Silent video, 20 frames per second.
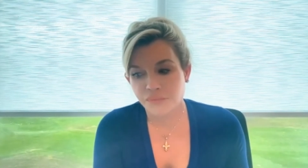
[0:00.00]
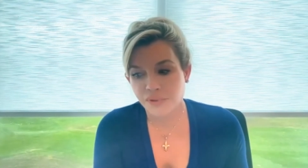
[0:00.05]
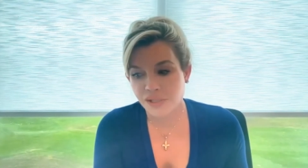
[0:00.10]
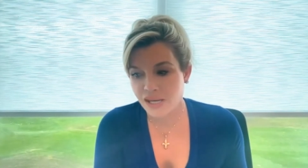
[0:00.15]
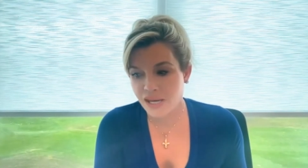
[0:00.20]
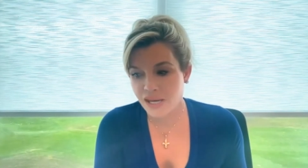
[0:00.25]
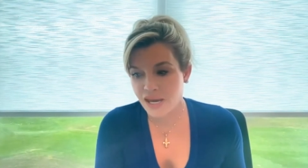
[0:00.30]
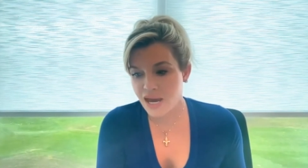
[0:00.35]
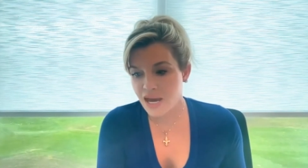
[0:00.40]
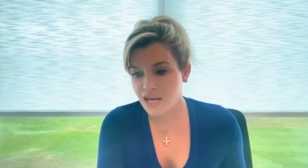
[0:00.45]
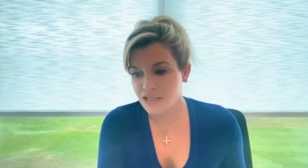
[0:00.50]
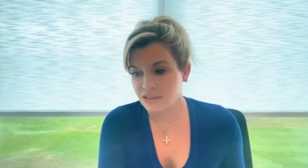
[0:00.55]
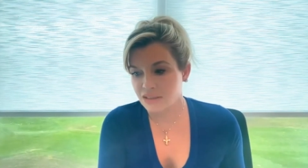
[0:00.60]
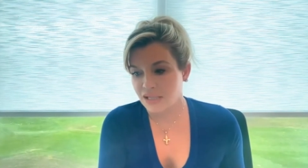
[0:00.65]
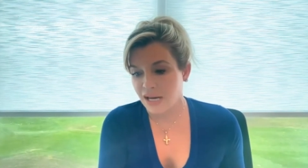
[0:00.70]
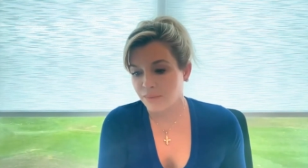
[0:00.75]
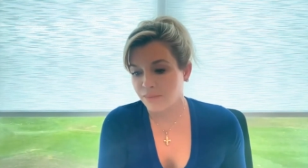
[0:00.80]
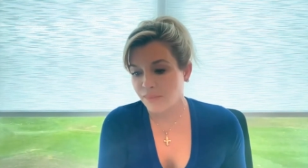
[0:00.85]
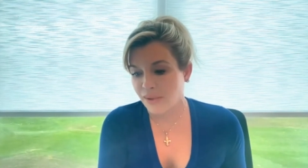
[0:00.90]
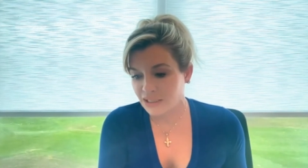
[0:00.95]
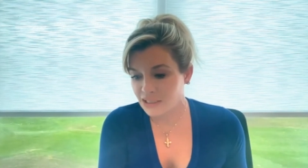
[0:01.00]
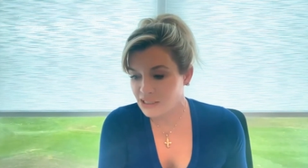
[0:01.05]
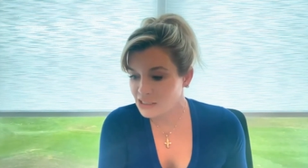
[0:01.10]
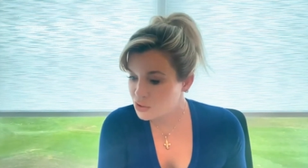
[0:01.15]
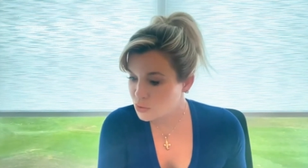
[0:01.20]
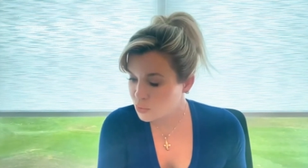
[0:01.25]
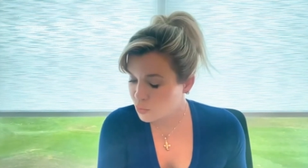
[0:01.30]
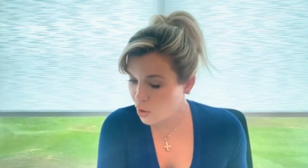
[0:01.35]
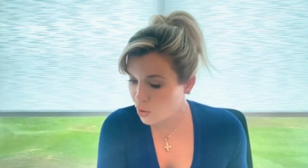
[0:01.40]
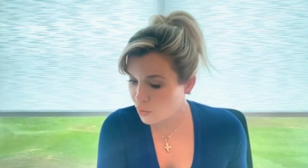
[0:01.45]
And my
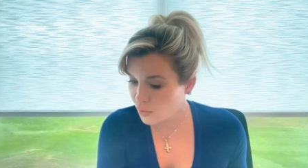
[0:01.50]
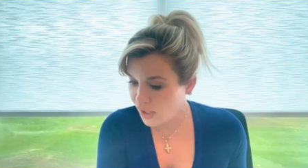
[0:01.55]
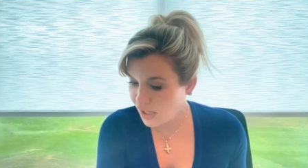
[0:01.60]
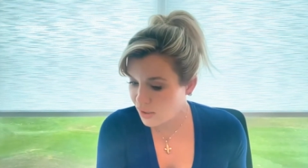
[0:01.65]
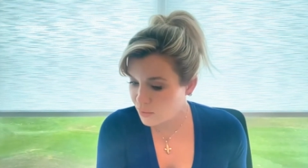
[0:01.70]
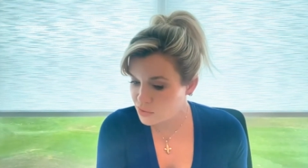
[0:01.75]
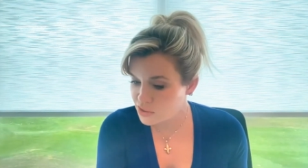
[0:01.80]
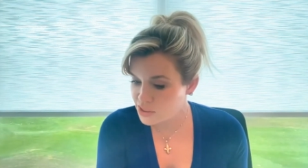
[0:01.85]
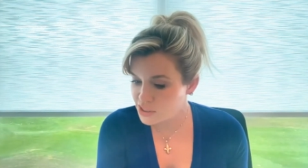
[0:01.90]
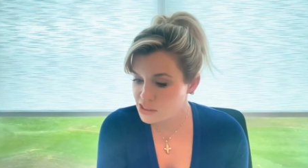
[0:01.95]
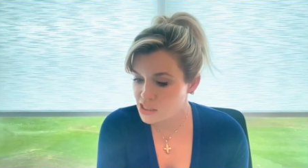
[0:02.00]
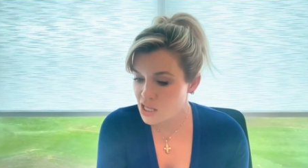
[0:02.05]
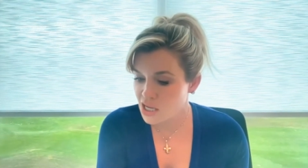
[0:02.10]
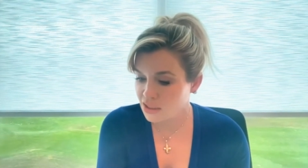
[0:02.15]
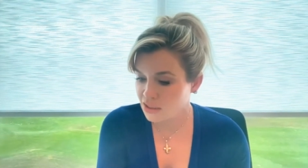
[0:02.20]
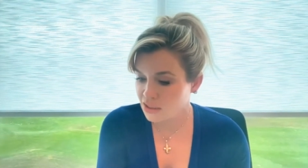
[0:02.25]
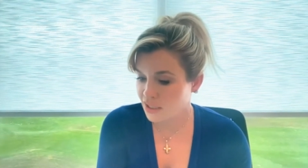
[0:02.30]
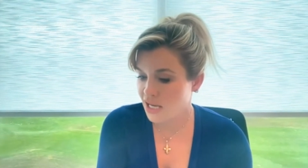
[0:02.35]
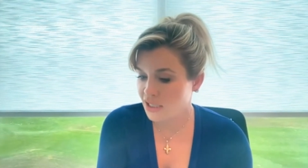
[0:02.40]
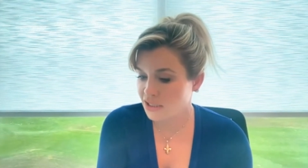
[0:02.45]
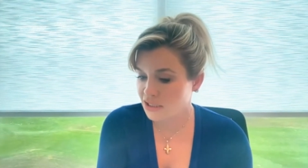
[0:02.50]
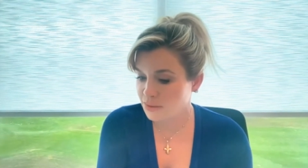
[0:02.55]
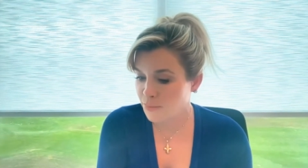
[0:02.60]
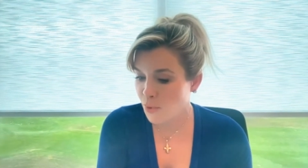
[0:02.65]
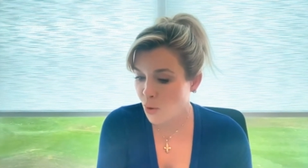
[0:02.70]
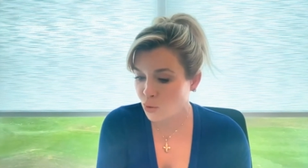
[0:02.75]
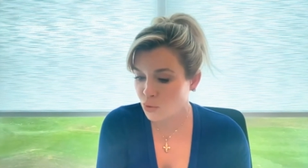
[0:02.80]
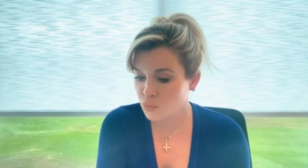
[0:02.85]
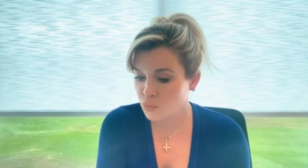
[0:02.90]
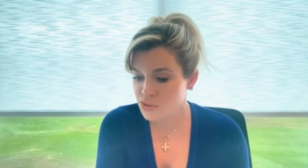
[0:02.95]
kids were okay with it. Luckily, I had
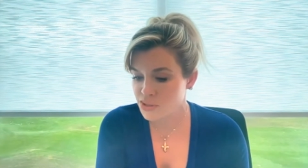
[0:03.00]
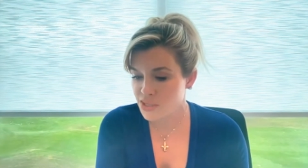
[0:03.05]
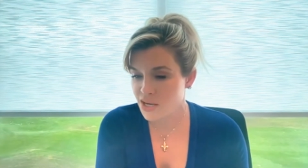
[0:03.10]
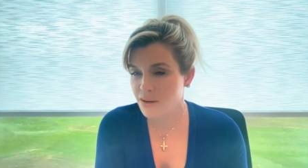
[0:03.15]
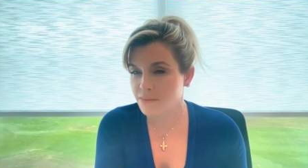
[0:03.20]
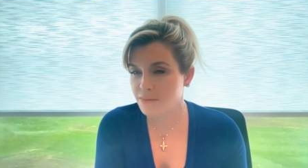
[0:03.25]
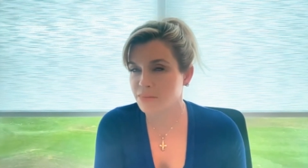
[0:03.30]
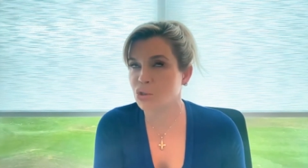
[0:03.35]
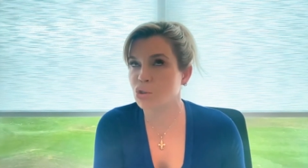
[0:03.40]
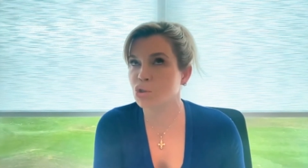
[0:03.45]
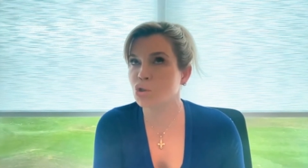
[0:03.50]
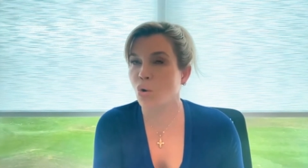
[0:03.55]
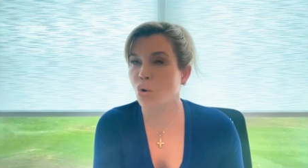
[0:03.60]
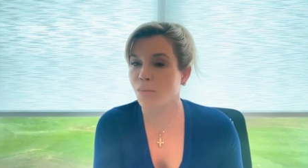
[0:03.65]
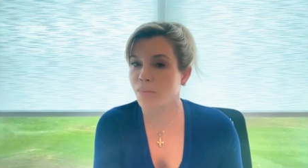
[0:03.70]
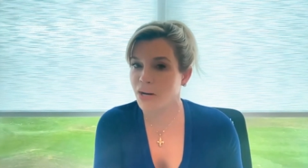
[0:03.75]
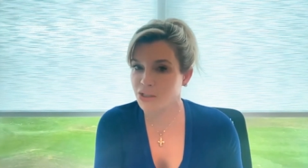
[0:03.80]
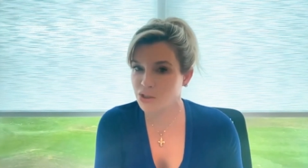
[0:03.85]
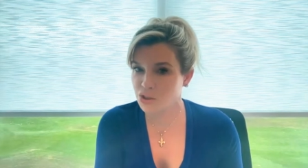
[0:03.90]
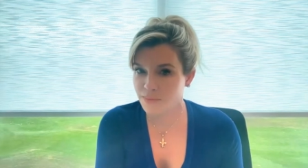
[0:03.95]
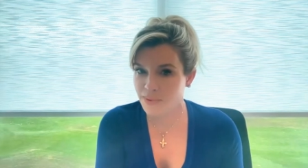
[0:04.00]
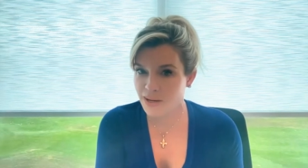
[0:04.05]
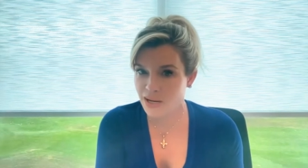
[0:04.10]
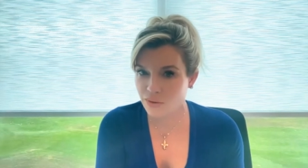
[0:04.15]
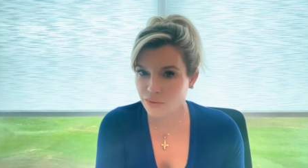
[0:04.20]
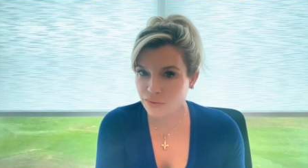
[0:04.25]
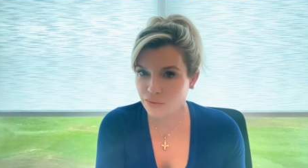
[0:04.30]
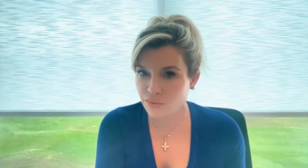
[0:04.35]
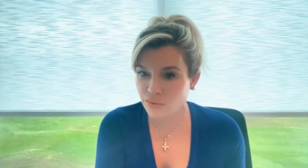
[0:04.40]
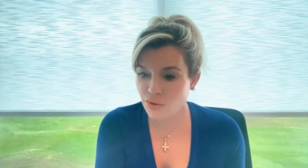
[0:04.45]
spoken with them so much
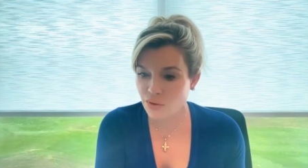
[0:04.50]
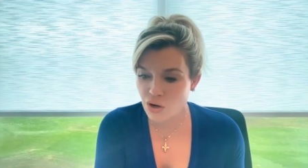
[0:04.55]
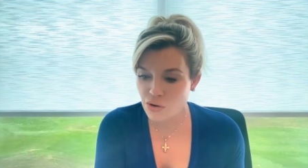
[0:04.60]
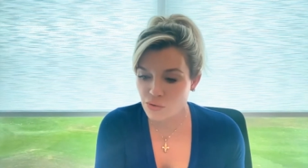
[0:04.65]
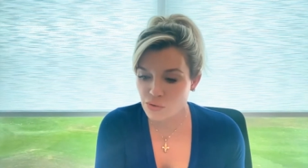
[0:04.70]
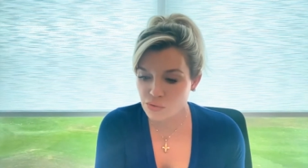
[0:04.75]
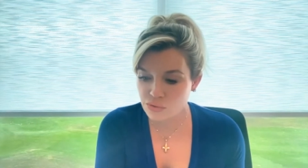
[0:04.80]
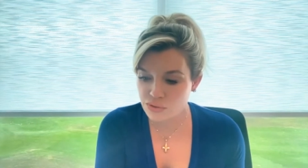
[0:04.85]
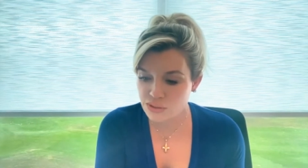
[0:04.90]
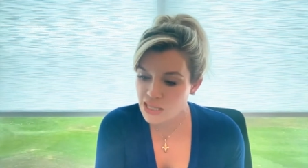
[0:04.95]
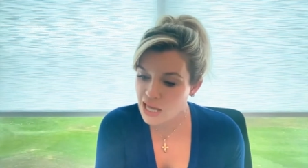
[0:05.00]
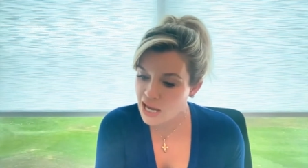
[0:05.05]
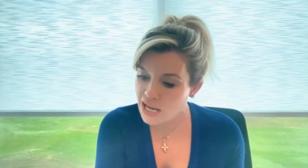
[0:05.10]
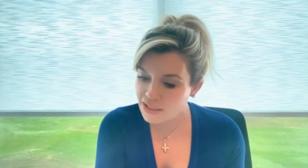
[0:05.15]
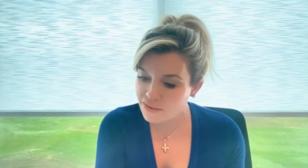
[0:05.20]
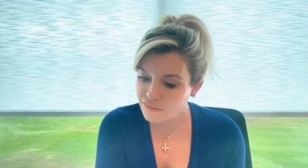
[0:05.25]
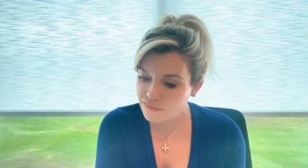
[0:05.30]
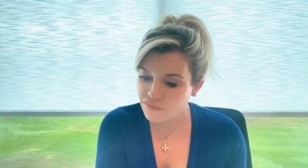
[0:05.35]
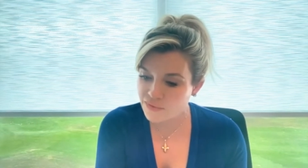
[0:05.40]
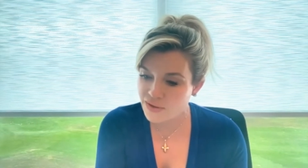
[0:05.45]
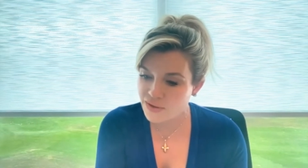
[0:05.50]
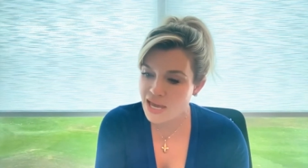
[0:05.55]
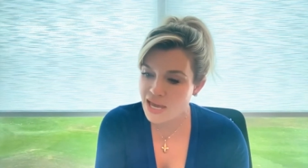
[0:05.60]
about our old life.